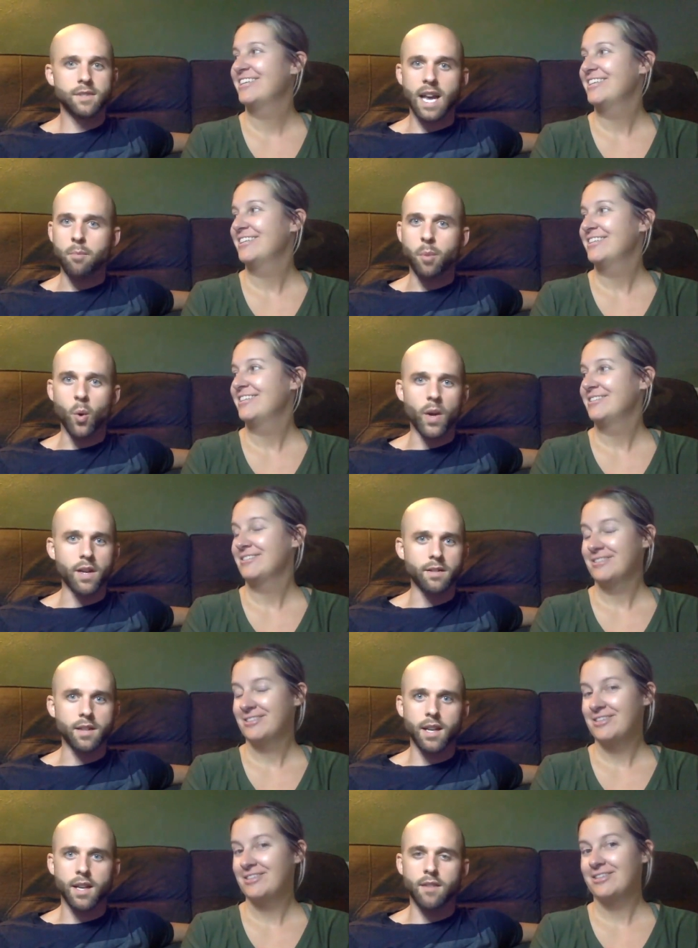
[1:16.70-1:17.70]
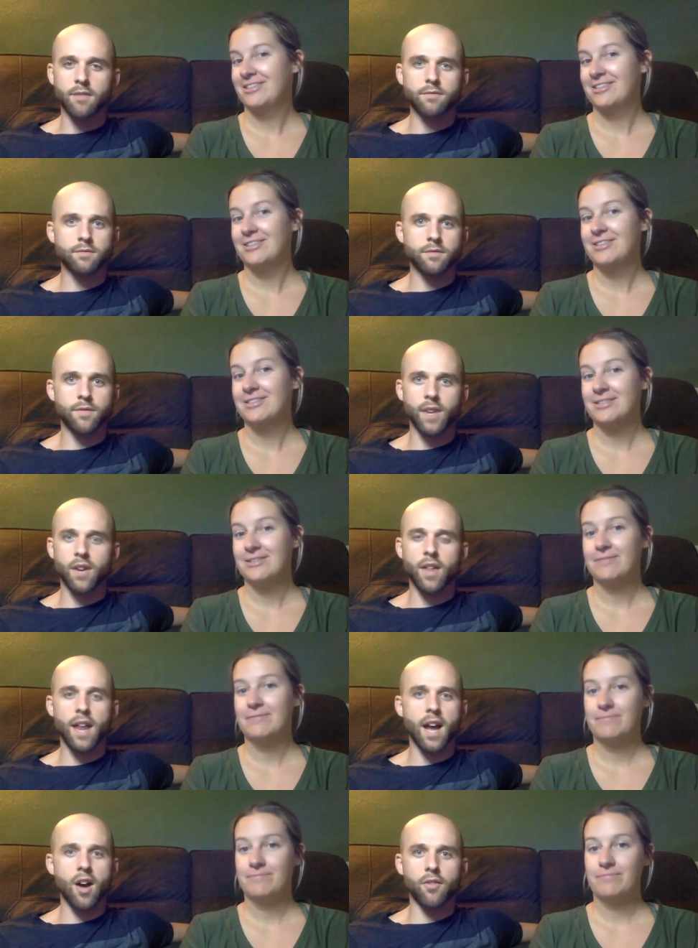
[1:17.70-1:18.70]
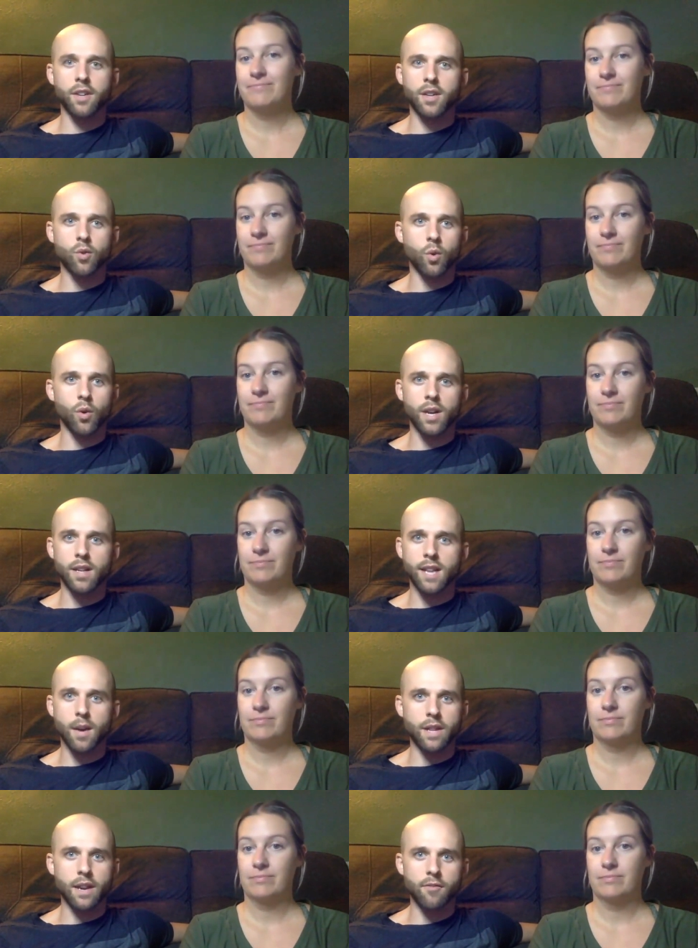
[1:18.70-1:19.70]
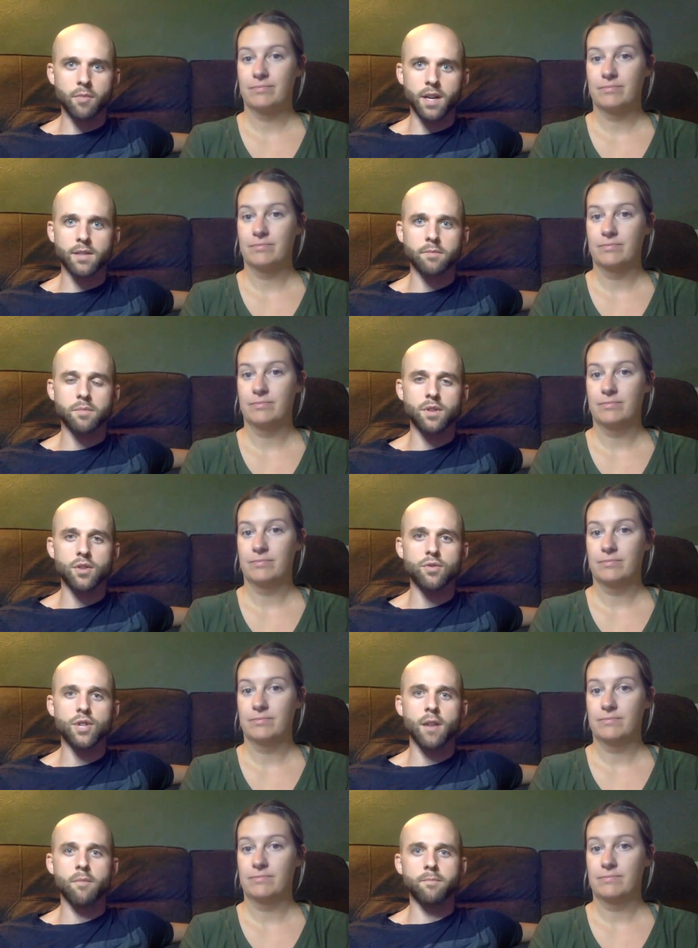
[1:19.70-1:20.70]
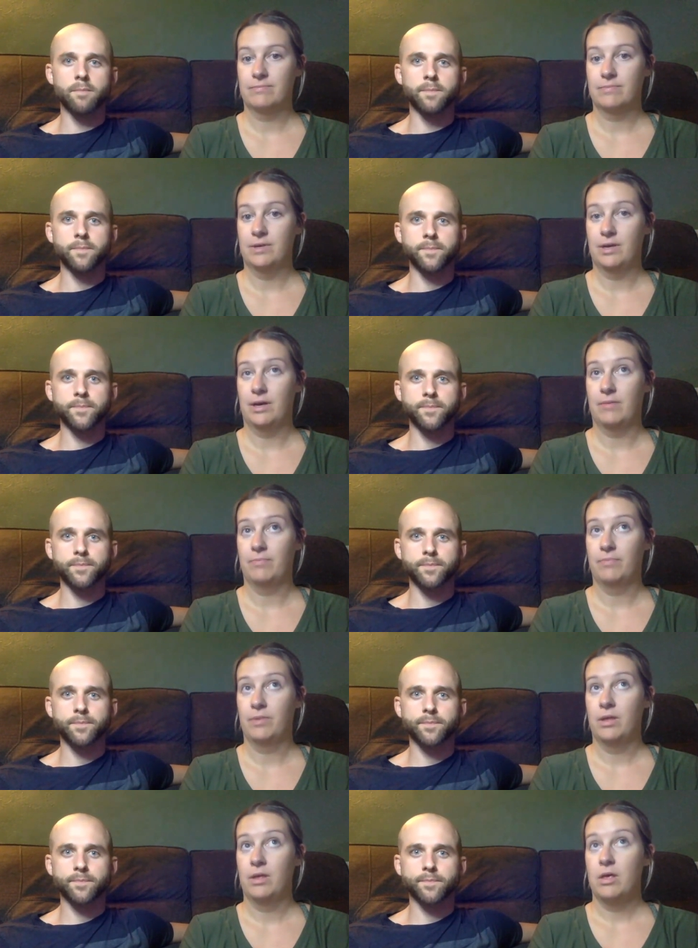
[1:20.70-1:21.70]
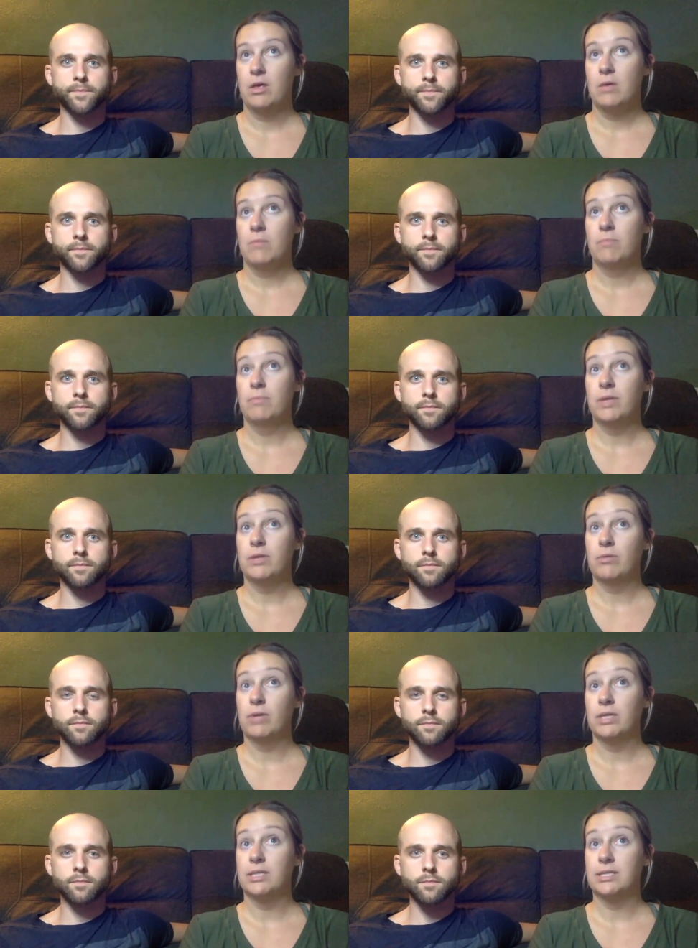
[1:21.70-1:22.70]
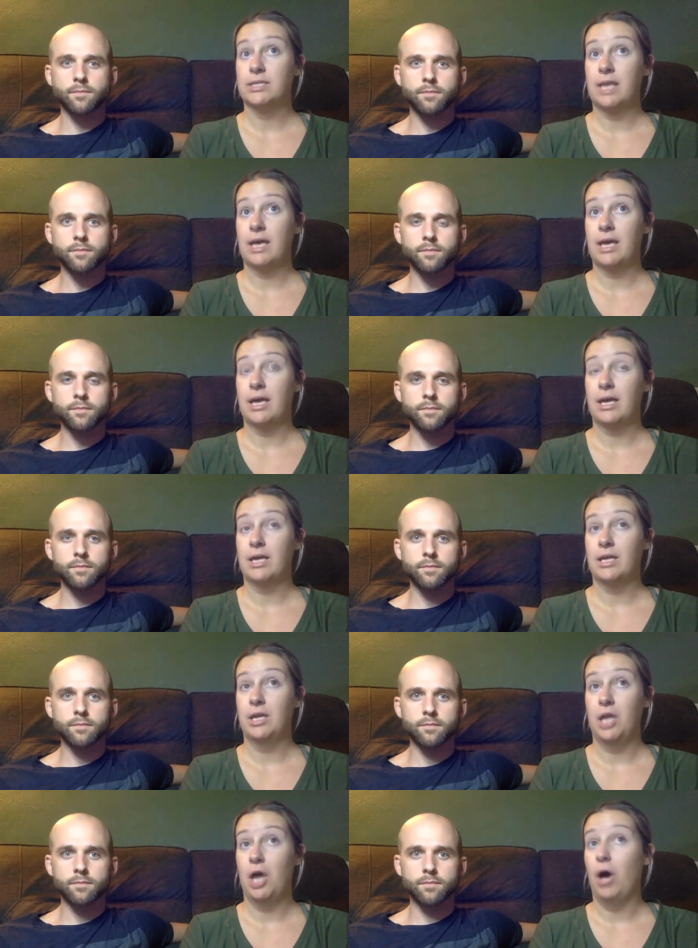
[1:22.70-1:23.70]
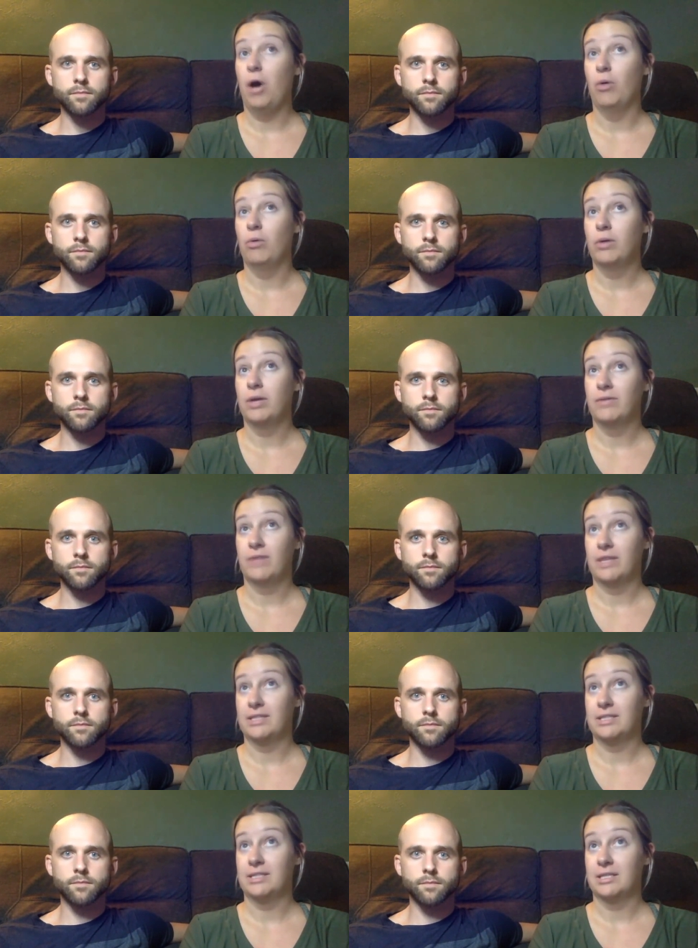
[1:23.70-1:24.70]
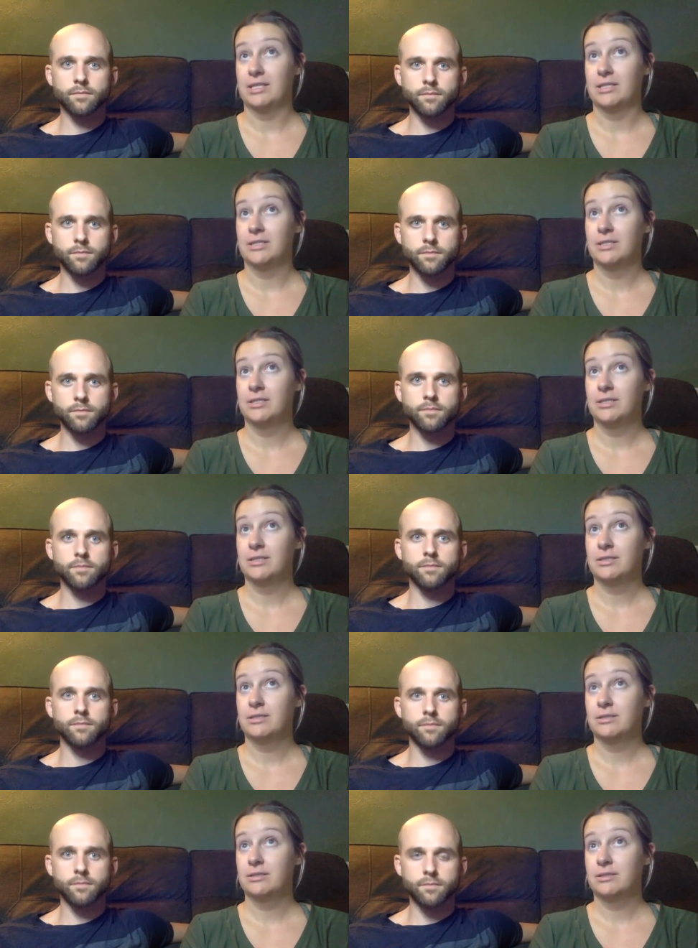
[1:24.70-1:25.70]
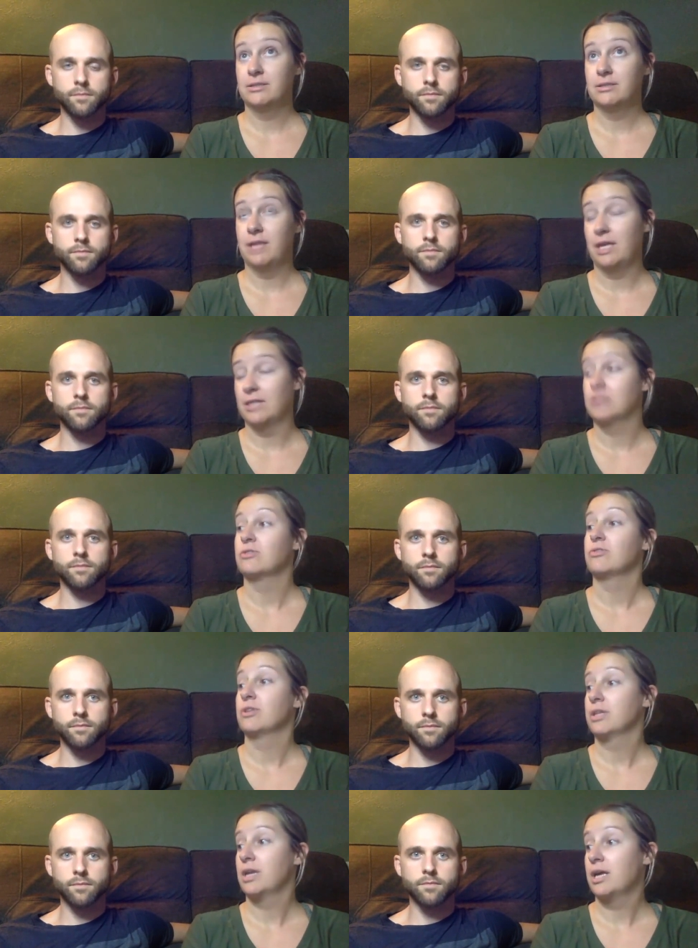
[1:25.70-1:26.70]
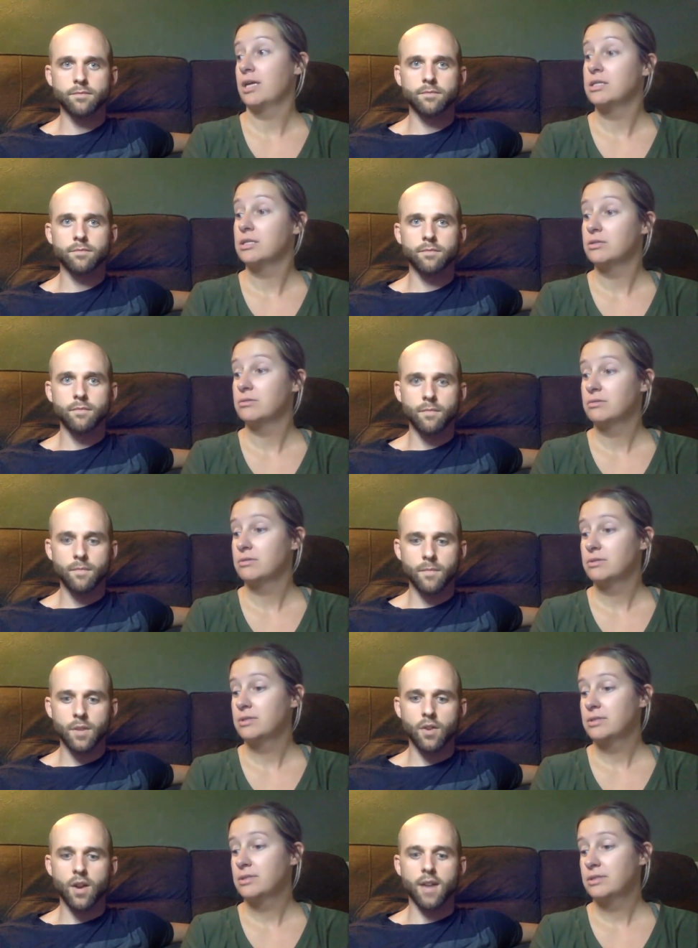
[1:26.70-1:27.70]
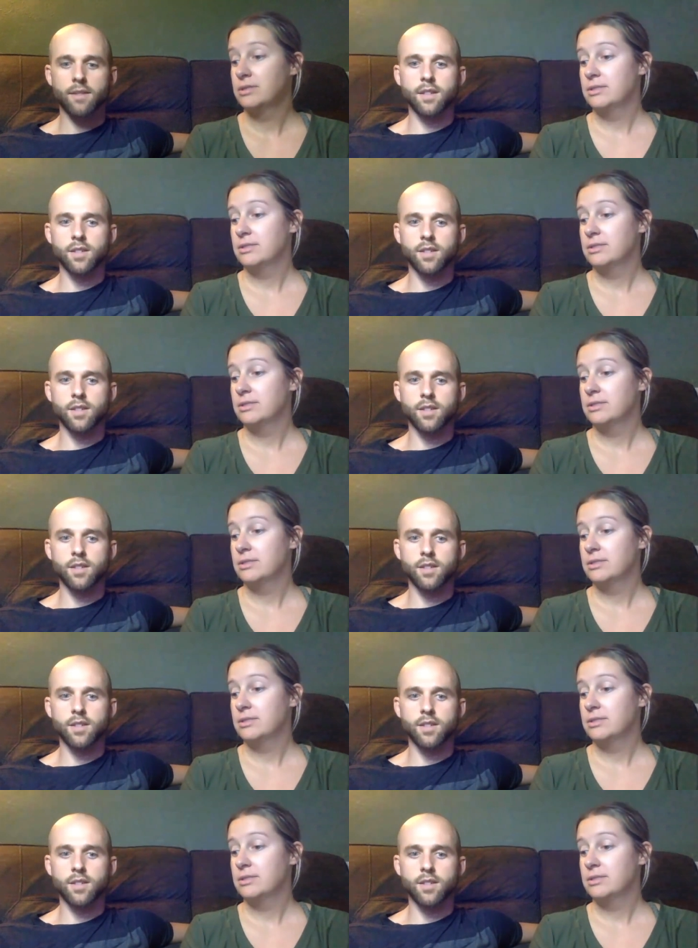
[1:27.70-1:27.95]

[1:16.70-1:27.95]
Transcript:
Speaker 1: Take point and figure that out and coordinate that with everybody. Huge help. Yeah.
Speaker 2: Be the one to say no if that's the the answer for the day too.
Speaker 1: Correct.